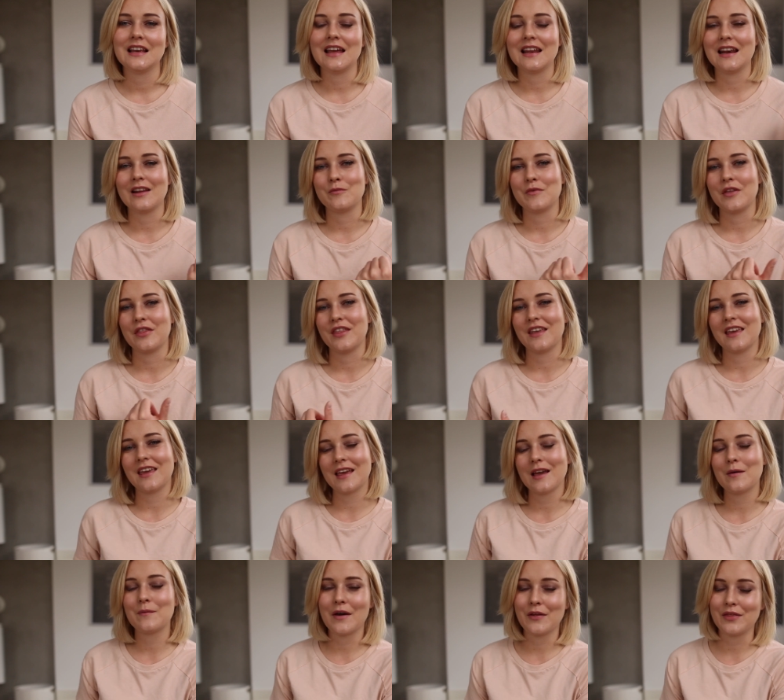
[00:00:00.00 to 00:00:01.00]
and I've been
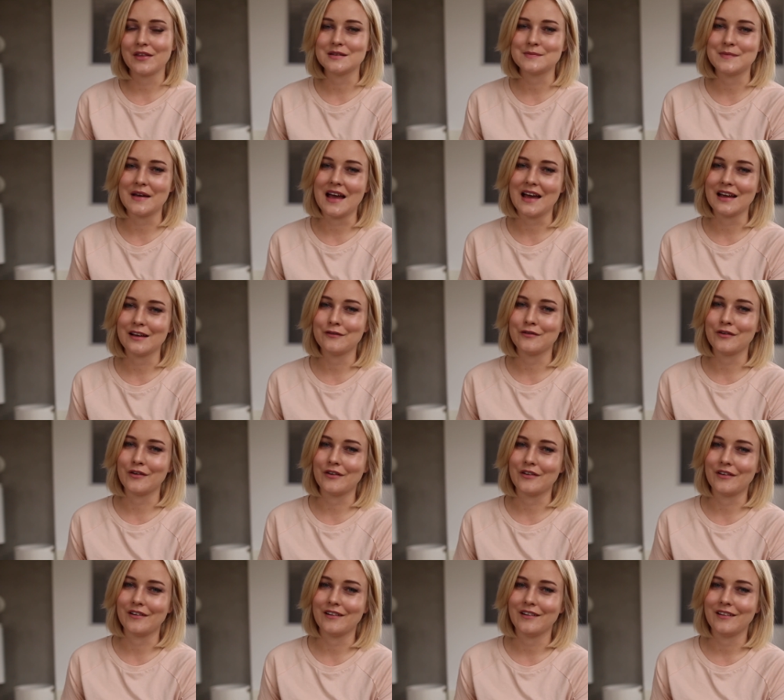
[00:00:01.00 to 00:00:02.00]
thinking about this bag
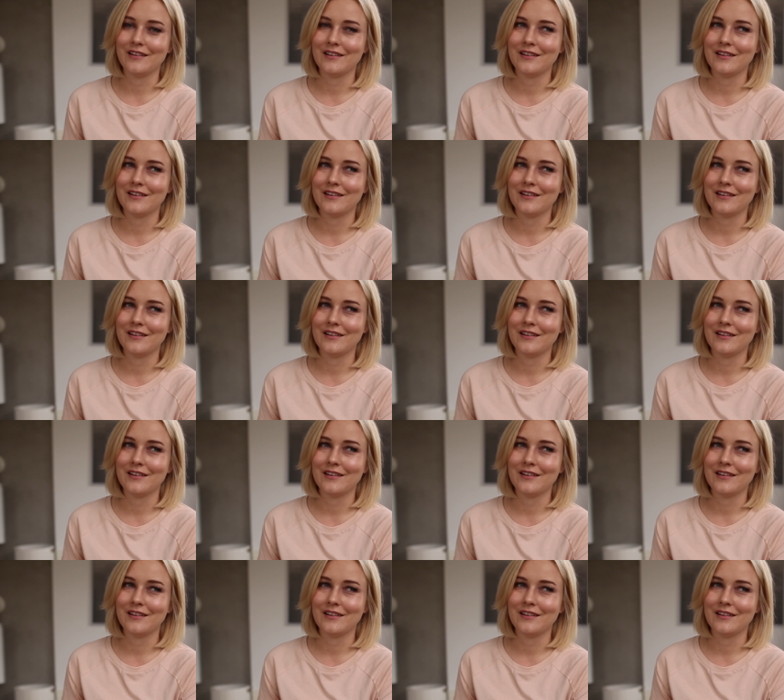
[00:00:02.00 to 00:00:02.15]
for a